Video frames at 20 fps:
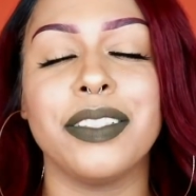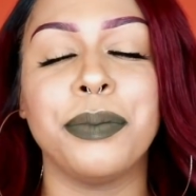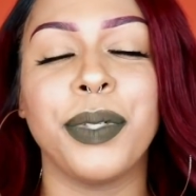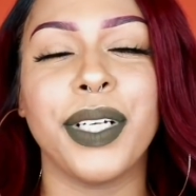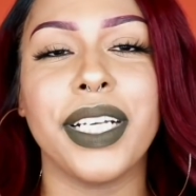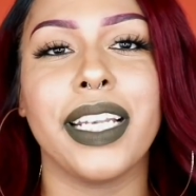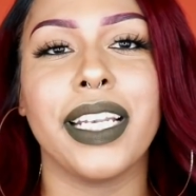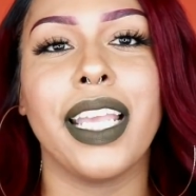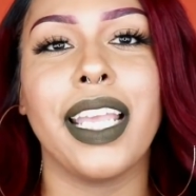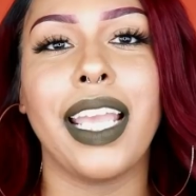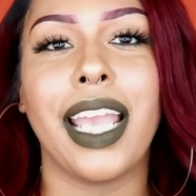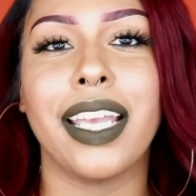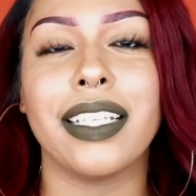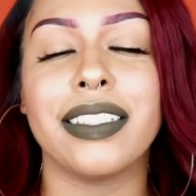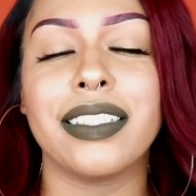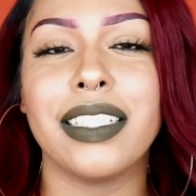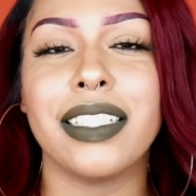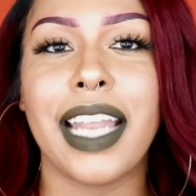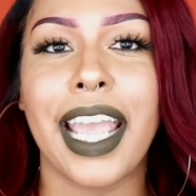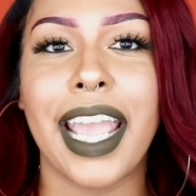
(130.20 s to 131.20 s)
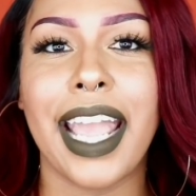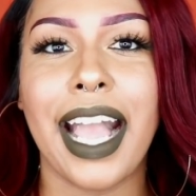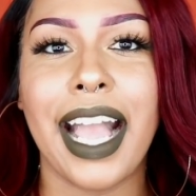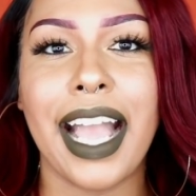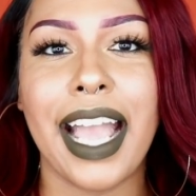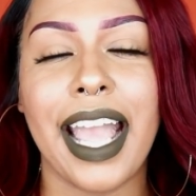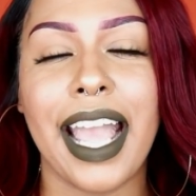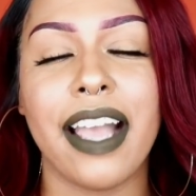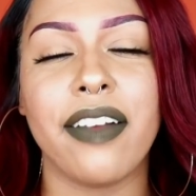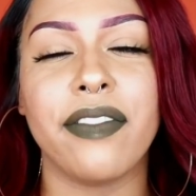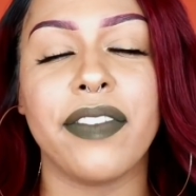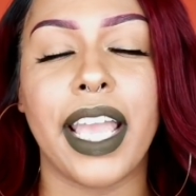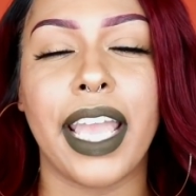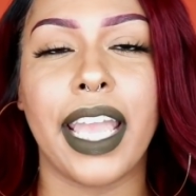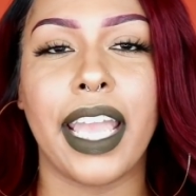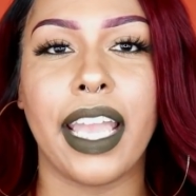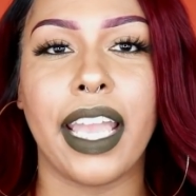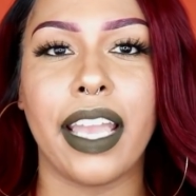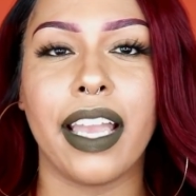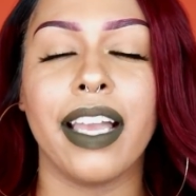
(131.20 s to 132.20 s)
Brittany, and today I have
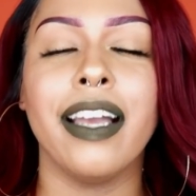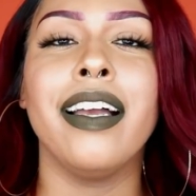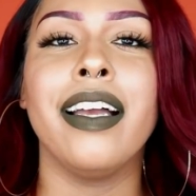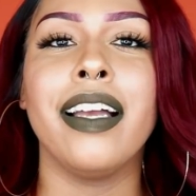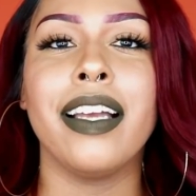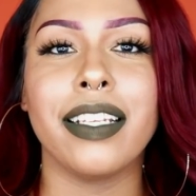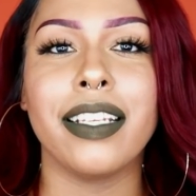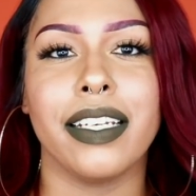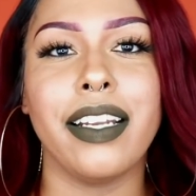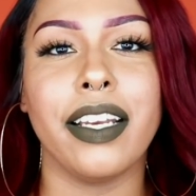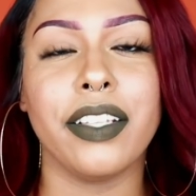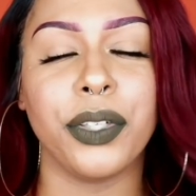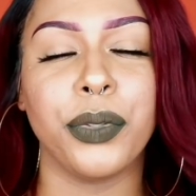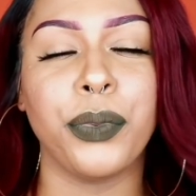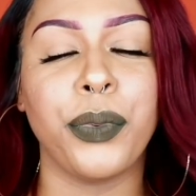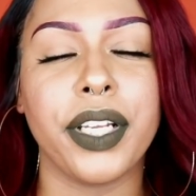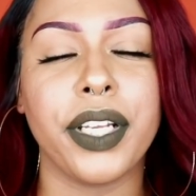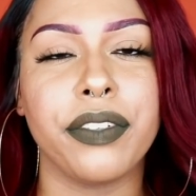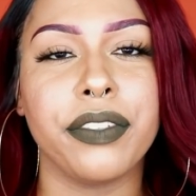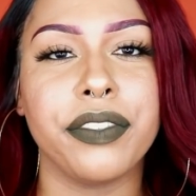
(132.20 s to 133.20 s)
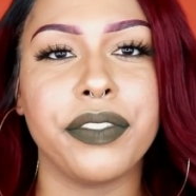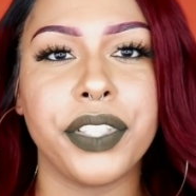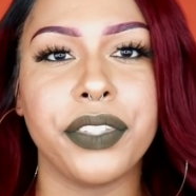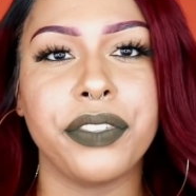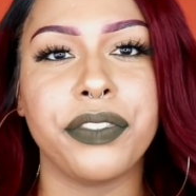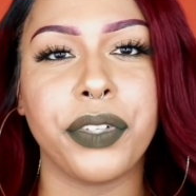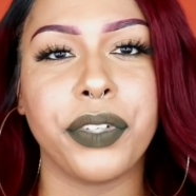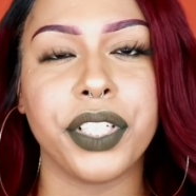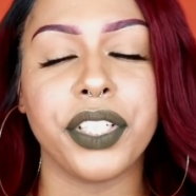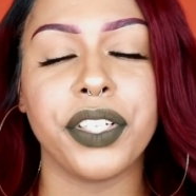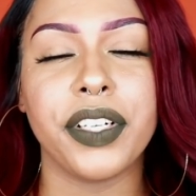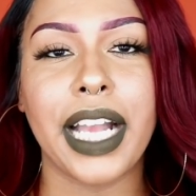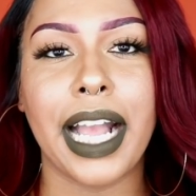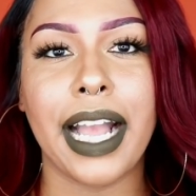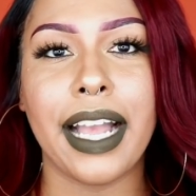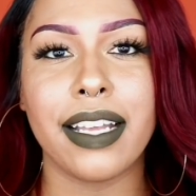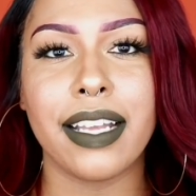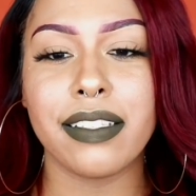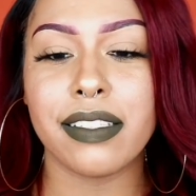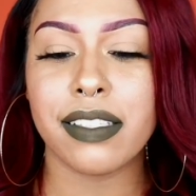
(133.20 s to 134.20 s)
another wig review for you
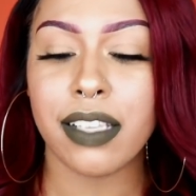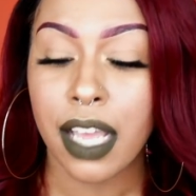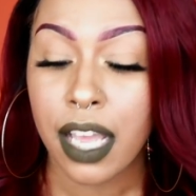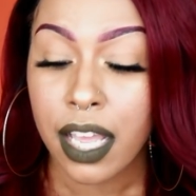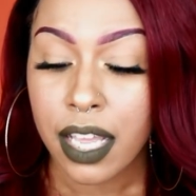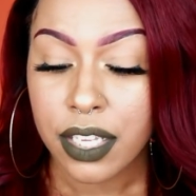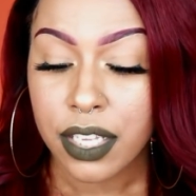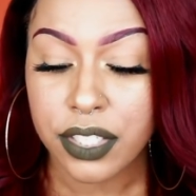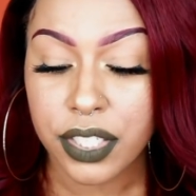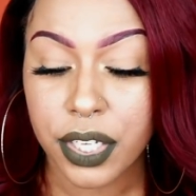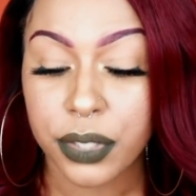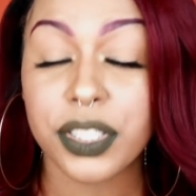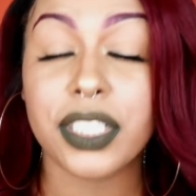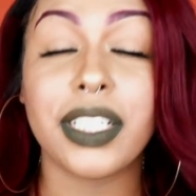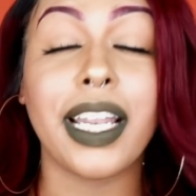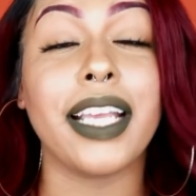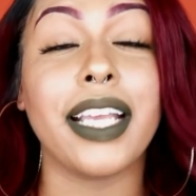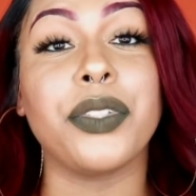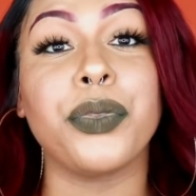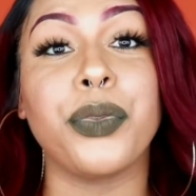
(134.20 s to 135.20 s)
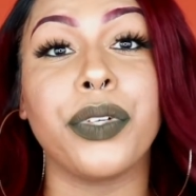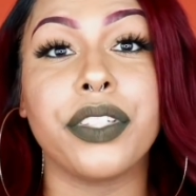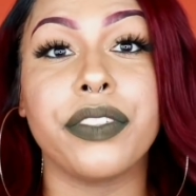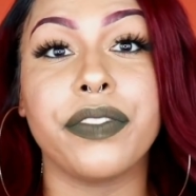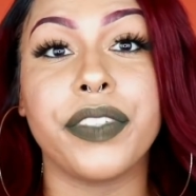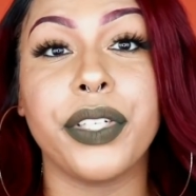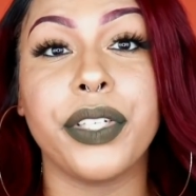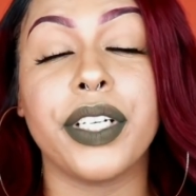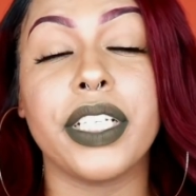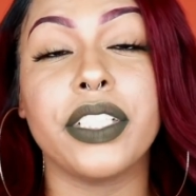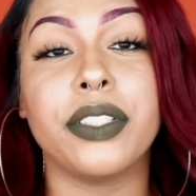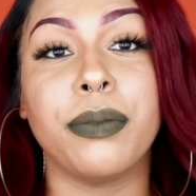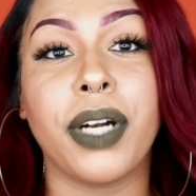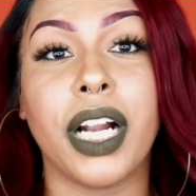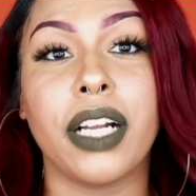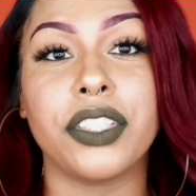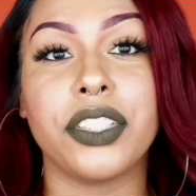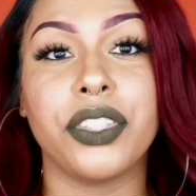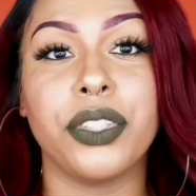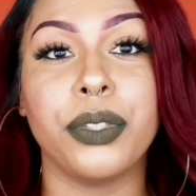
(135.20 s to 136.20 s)
guys. So today's wig review is
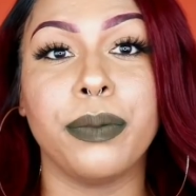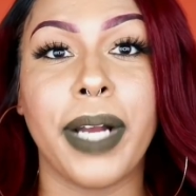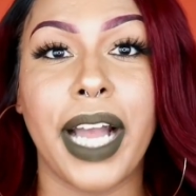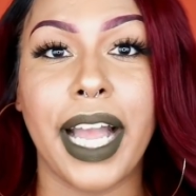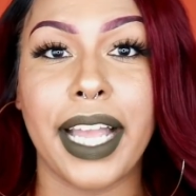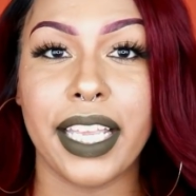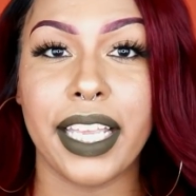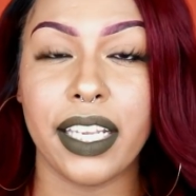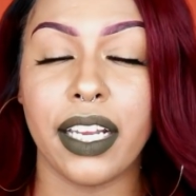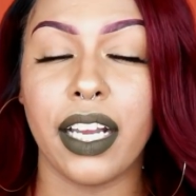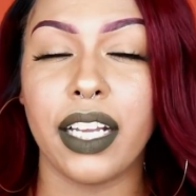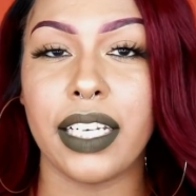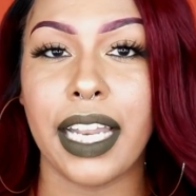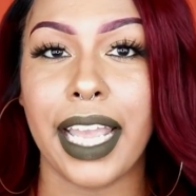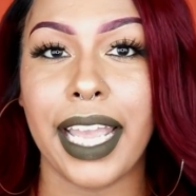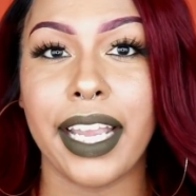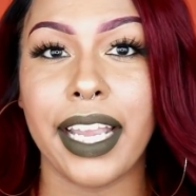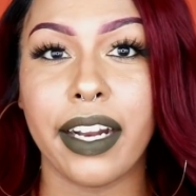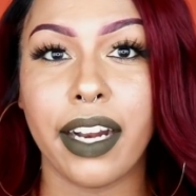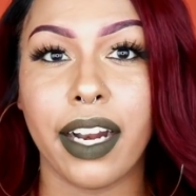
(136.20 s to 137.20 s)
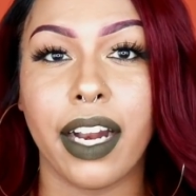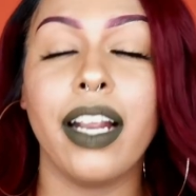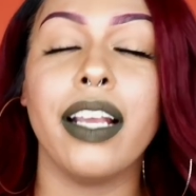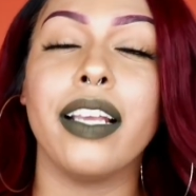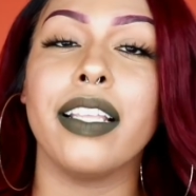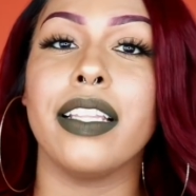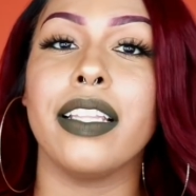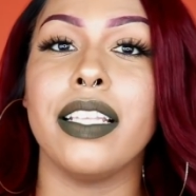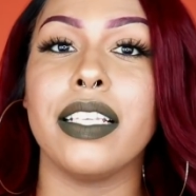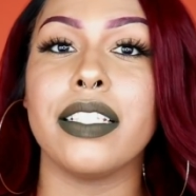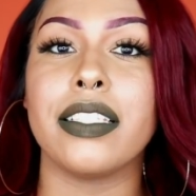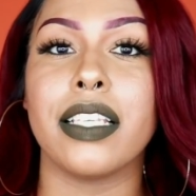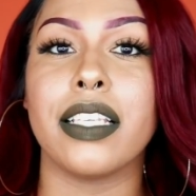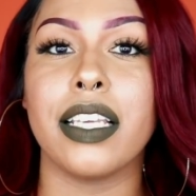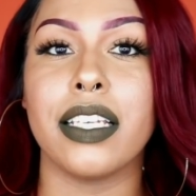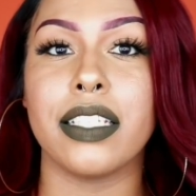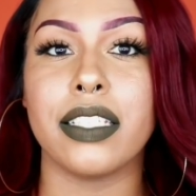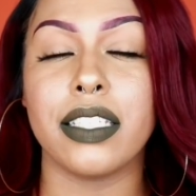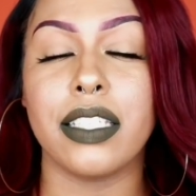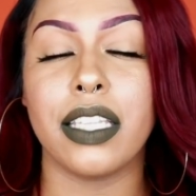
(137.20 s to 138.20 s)
brought to you by Eayon Hair. This
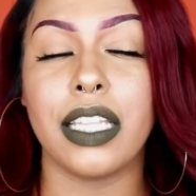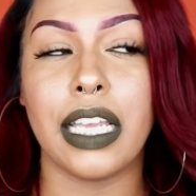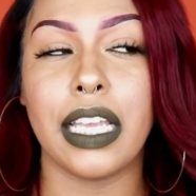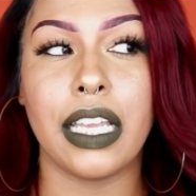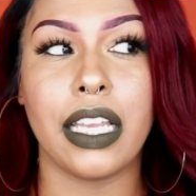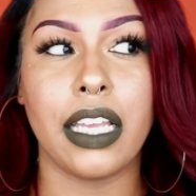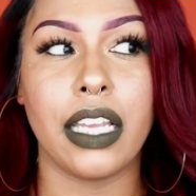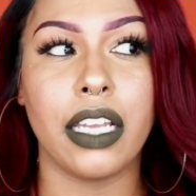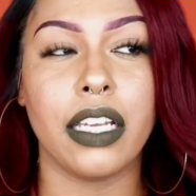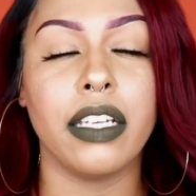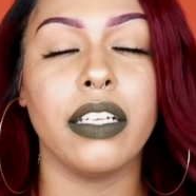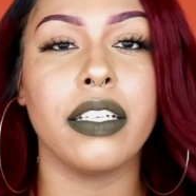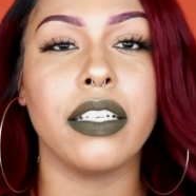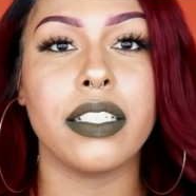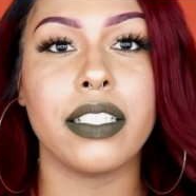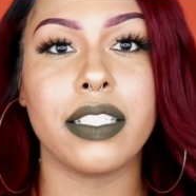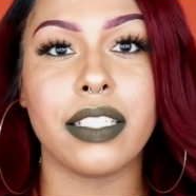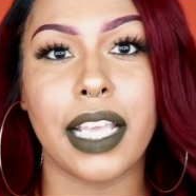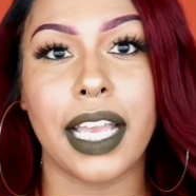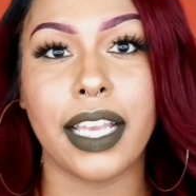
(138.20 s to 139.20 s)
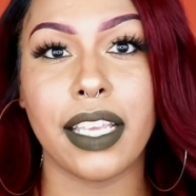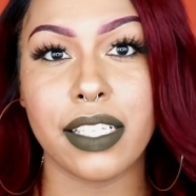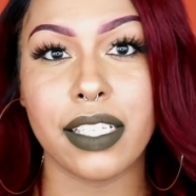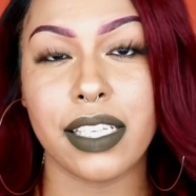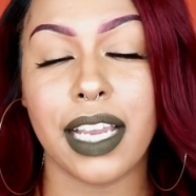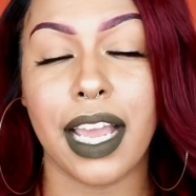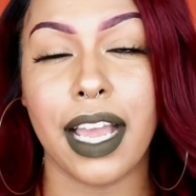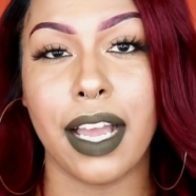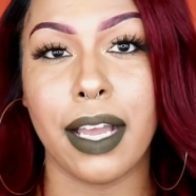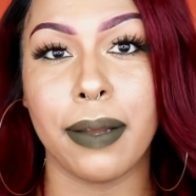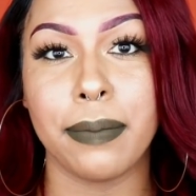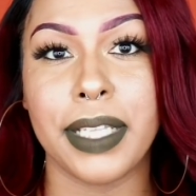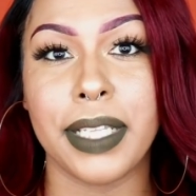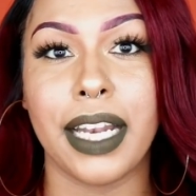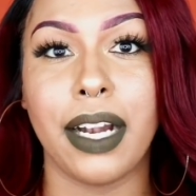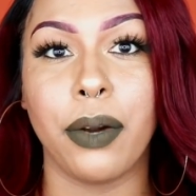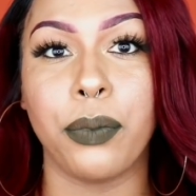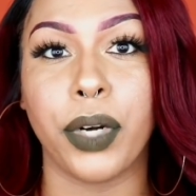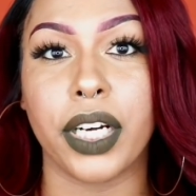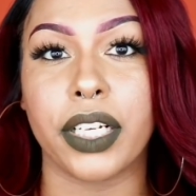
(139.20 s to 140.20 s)
is the second time that
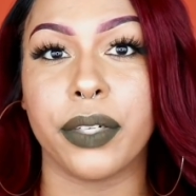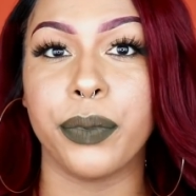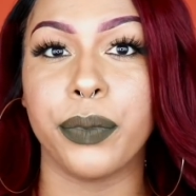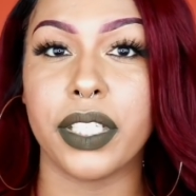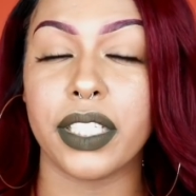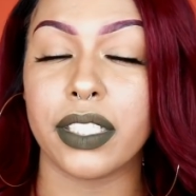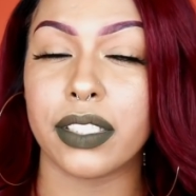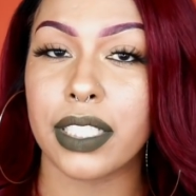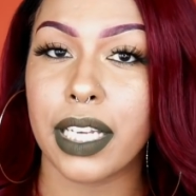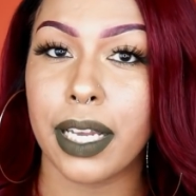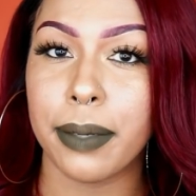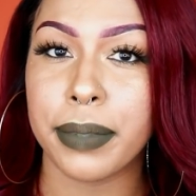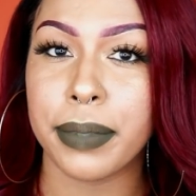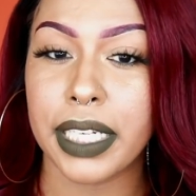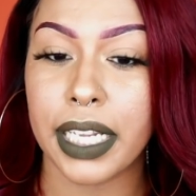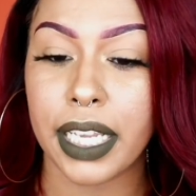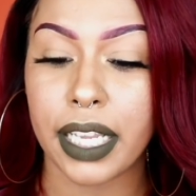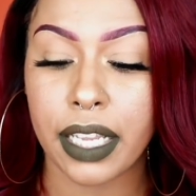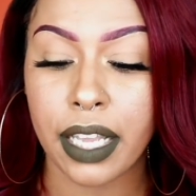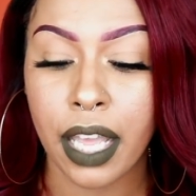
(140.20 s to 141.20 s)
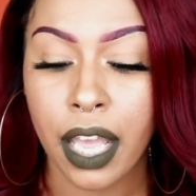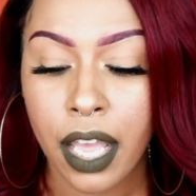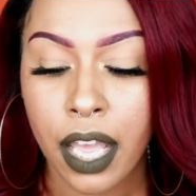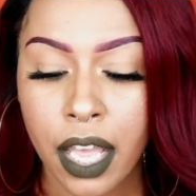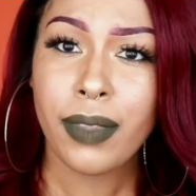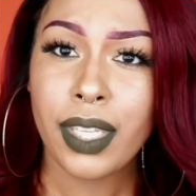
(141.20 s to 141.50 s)
I'm working with this company.